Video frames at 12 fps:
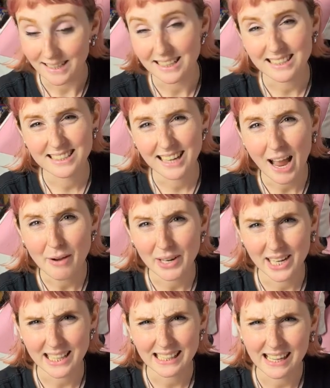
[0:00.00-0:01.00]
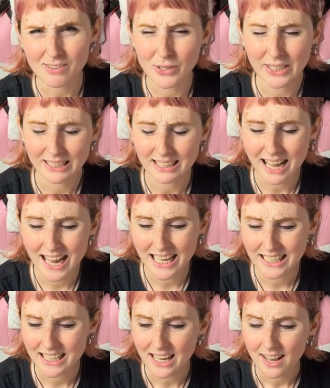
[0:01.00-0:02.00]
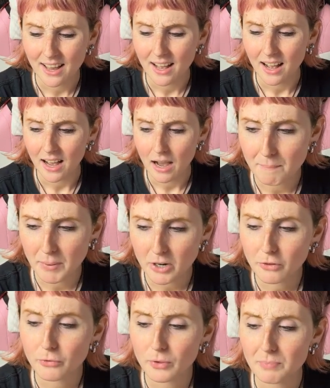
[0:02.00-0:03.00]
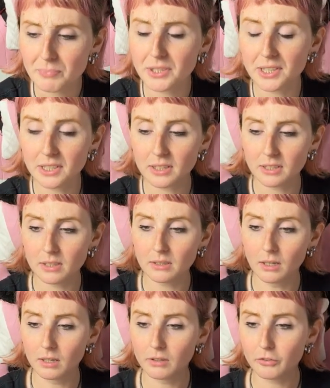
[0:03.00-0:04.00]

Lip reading: yeah, that's how I got that one client. Apart from the